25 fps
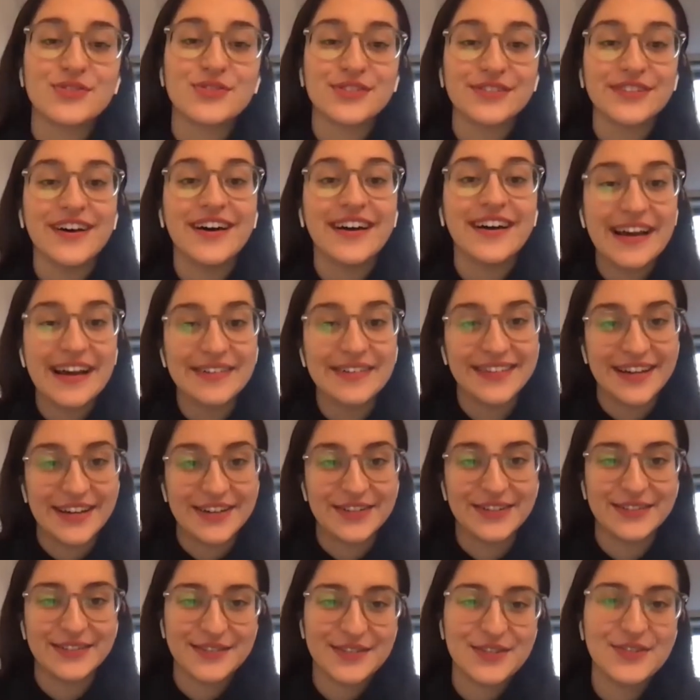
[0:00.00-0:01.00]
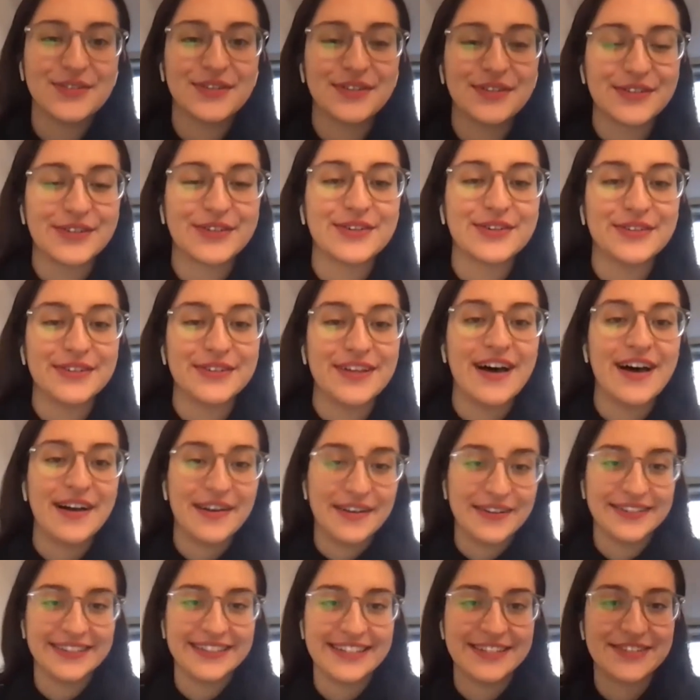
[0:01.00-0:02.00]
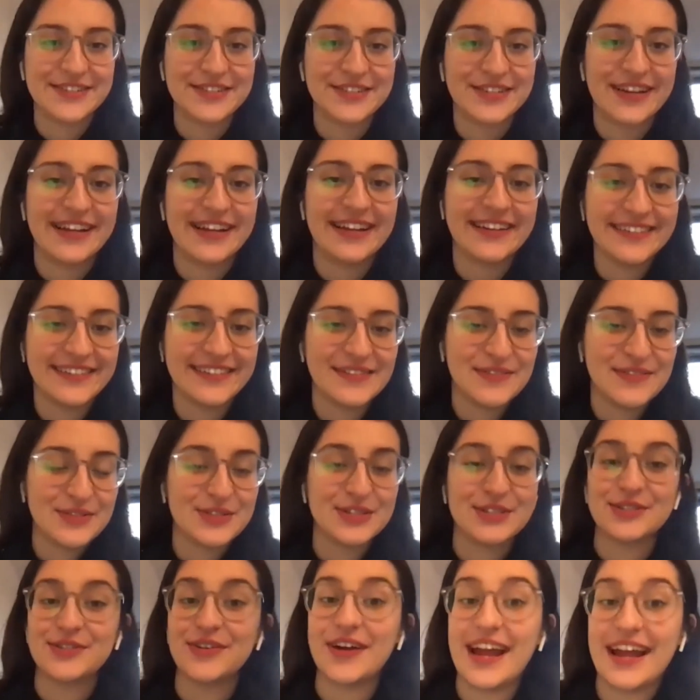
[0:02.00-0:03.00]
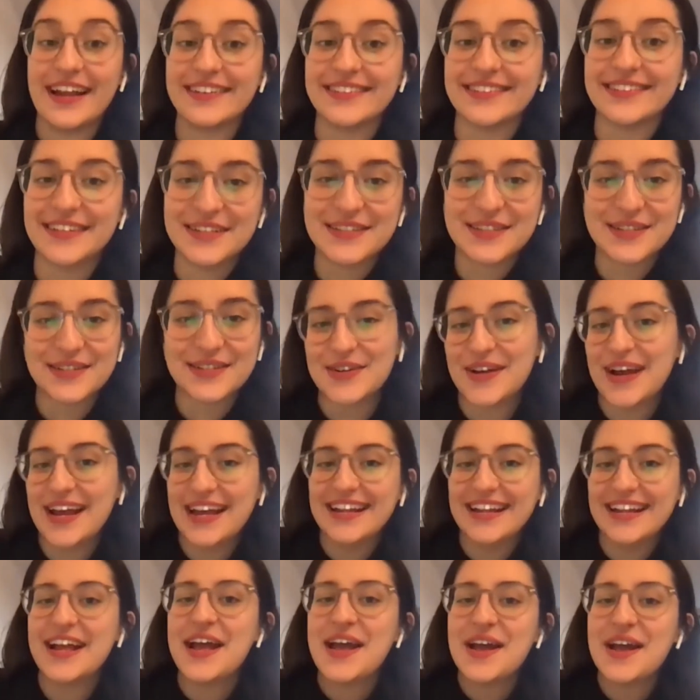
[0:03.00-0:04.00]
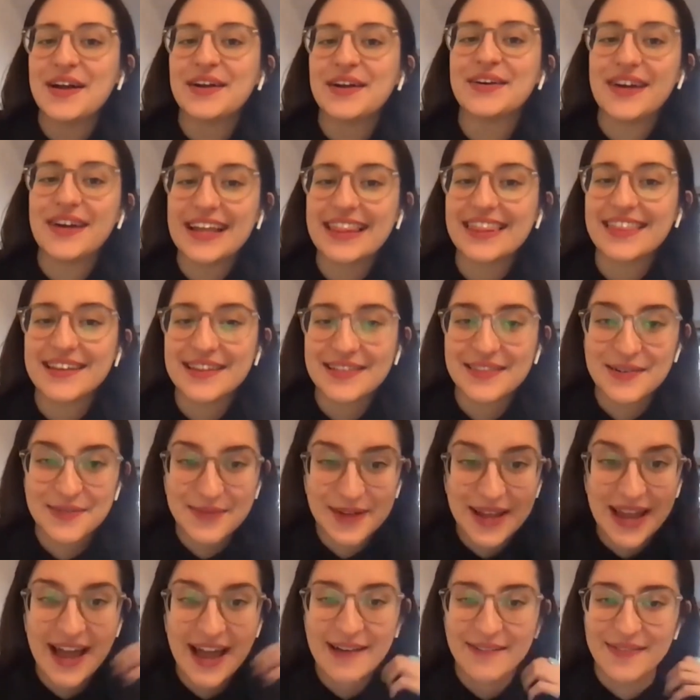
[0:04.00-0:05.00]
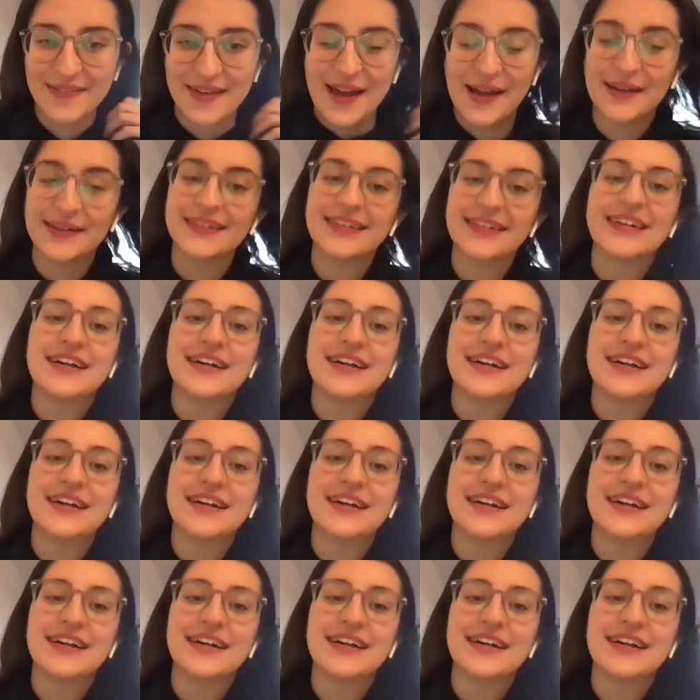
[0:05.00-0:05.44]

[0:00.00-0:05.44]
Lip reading: a lot out there. You can learn a lot on the internet, which is great. It's a great thing that we have that.